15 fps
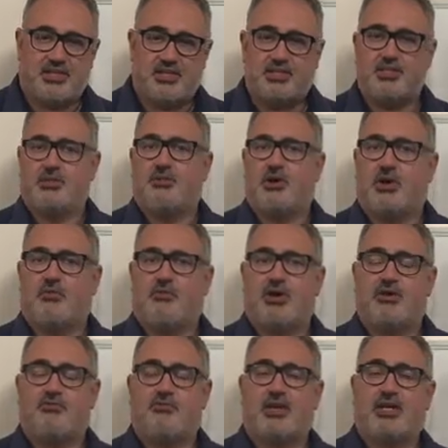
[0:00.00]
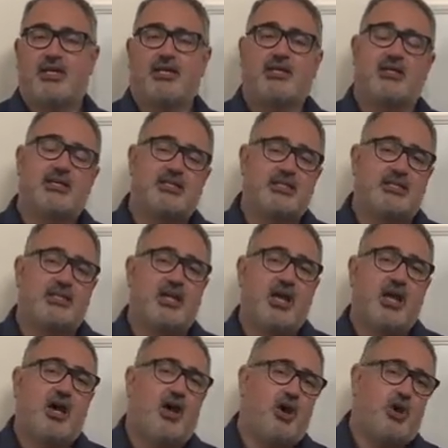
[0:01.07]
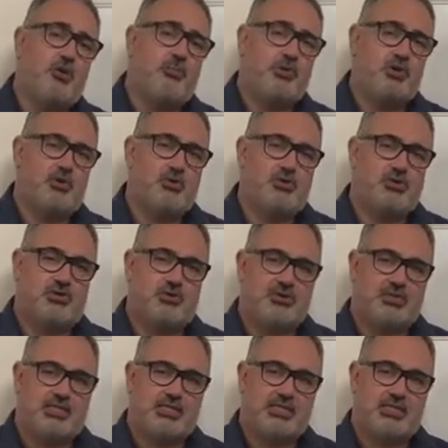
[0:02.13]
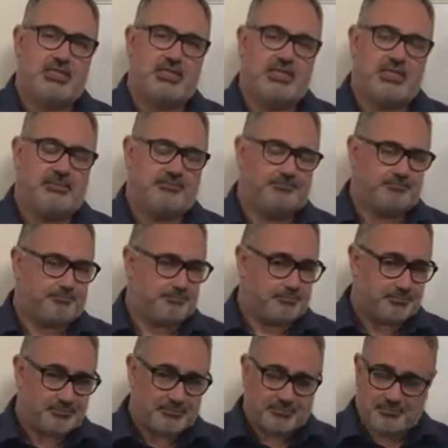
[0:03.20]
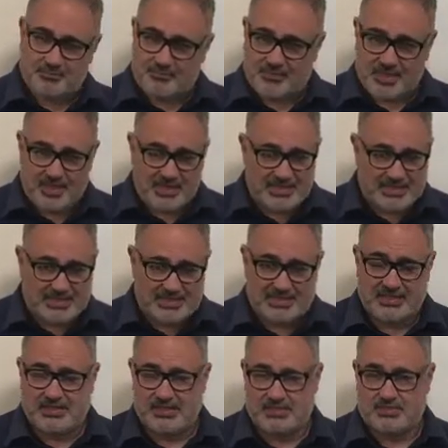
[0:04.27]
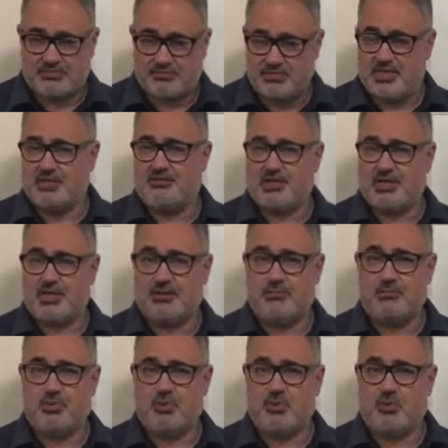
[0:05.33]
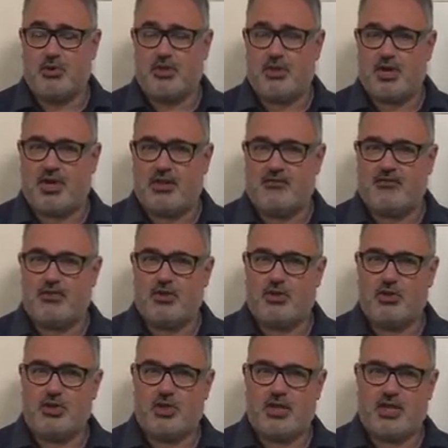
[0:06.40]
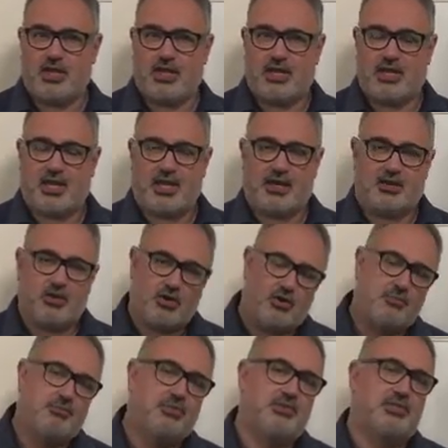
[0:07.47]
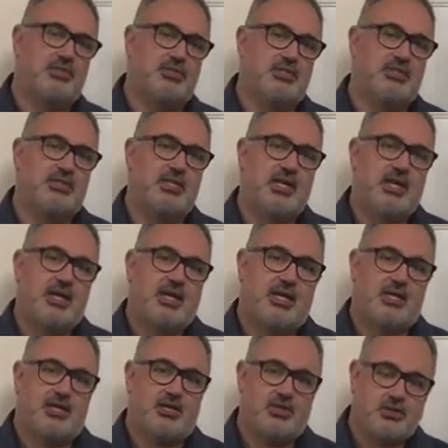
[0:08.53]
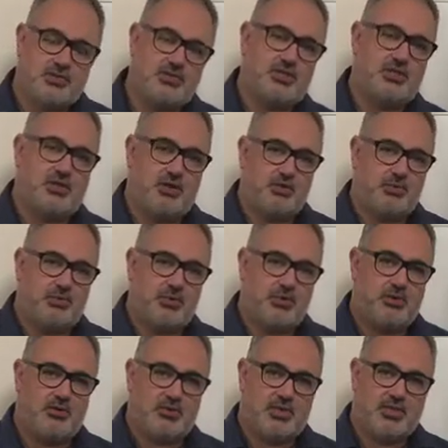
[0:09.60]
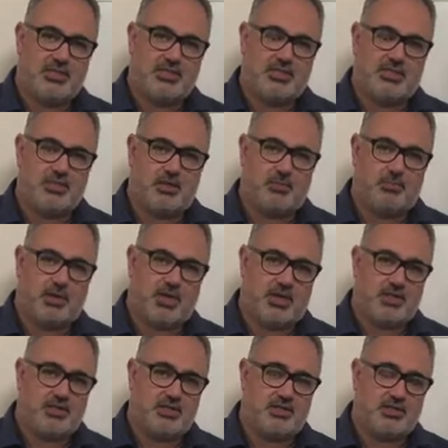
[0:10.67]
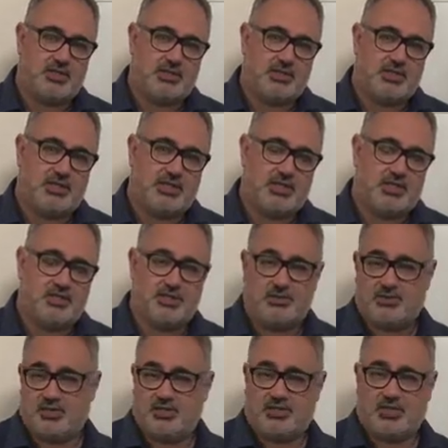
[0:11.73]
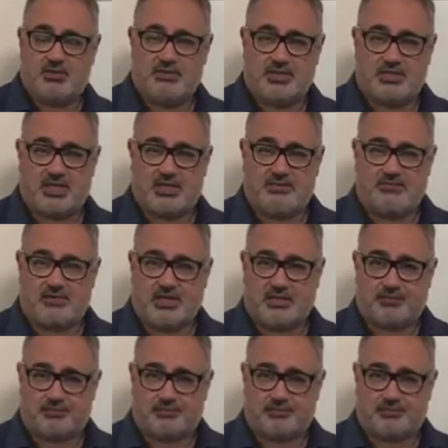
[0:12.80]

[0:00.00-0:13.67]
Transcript: issue around recognising opioid toxicity. A skill that's really, really important if you're going to get competent at using opioids in your patients and doing so safely.